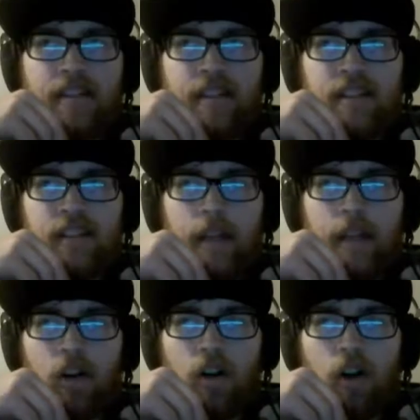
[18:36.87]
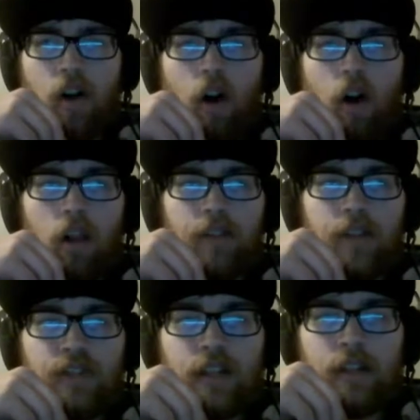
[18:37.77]
on all
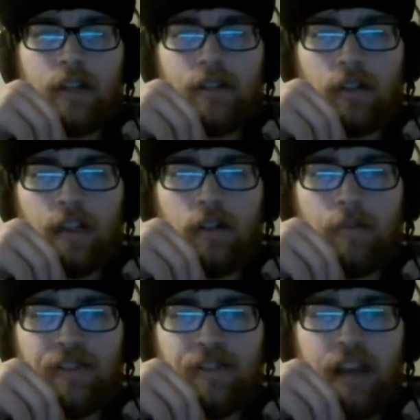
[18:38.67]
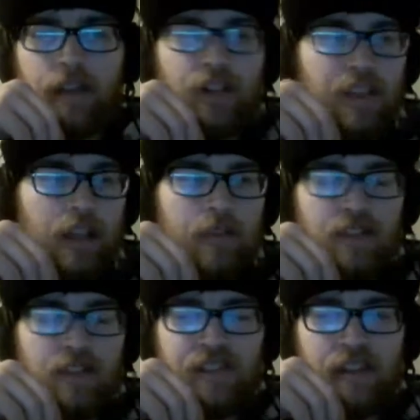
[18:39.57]
of those videos, you'll hear him say, everything
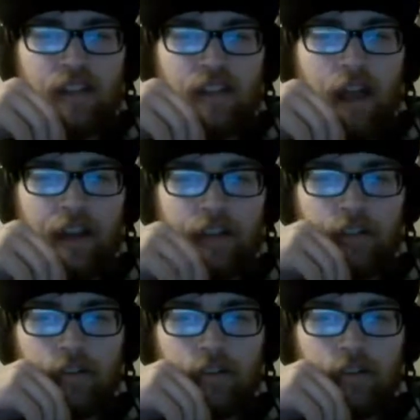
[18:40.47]
I've just said is a lie.